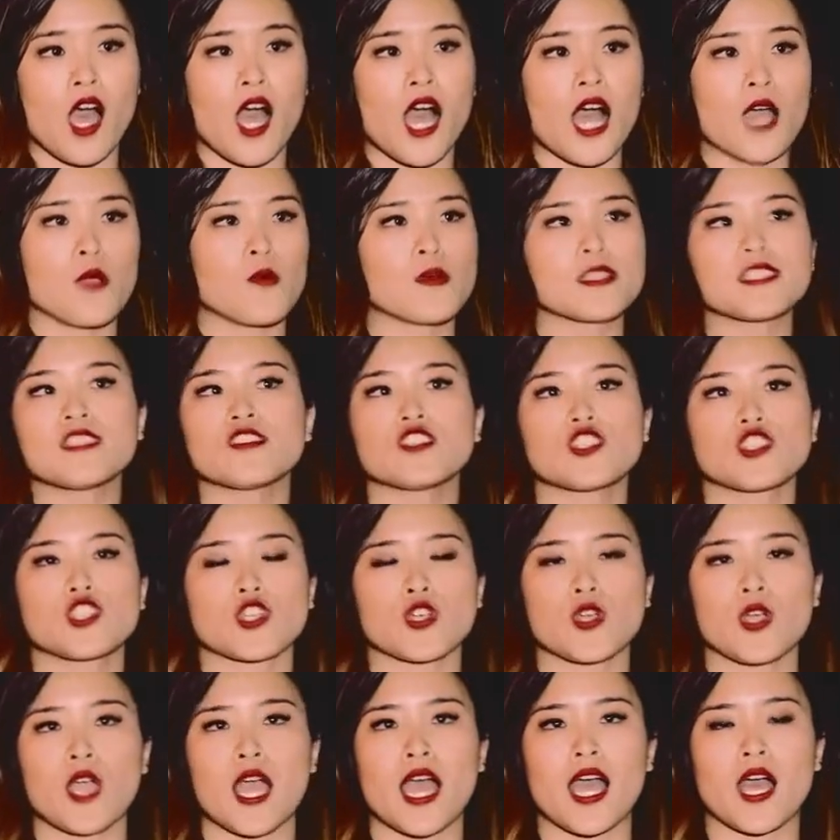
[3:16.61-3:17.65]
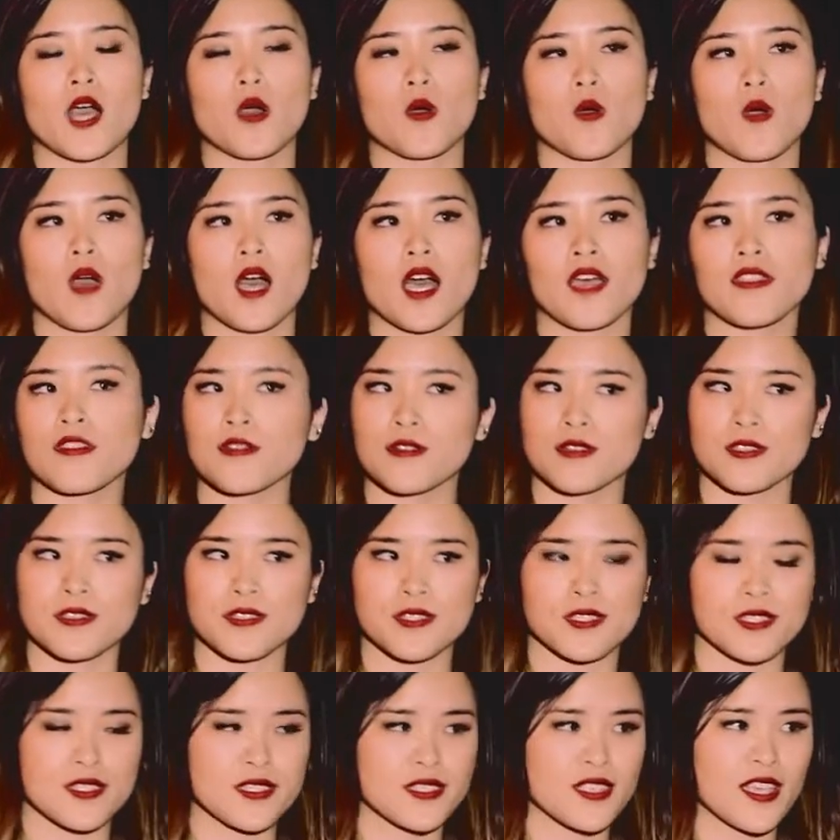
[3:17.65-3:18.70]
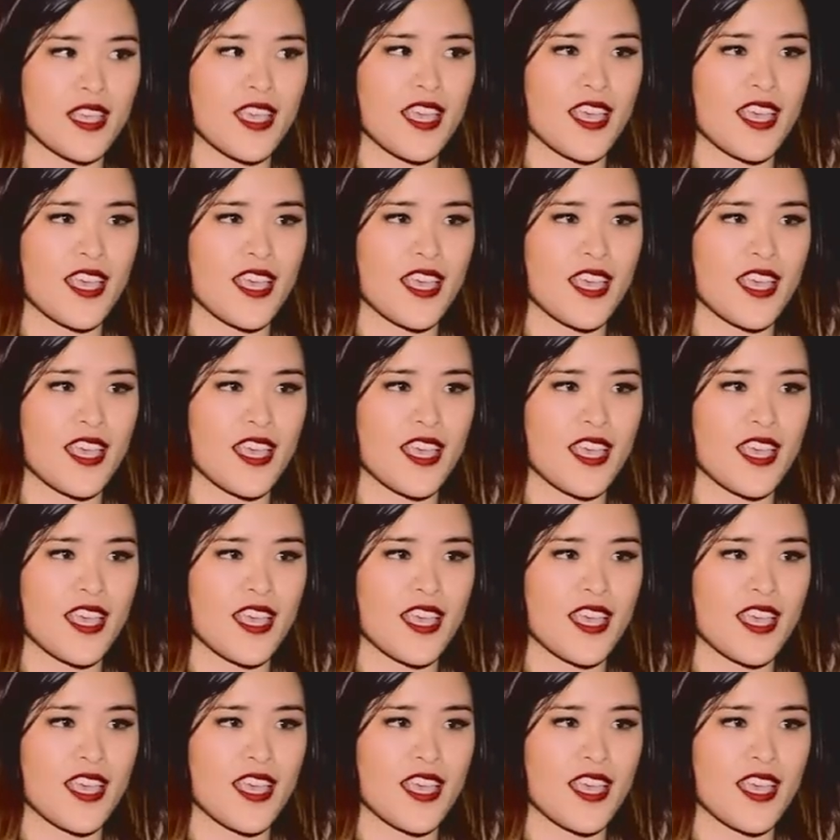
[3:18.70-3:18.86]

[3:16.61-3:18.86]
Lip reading: I wasn't sure how others,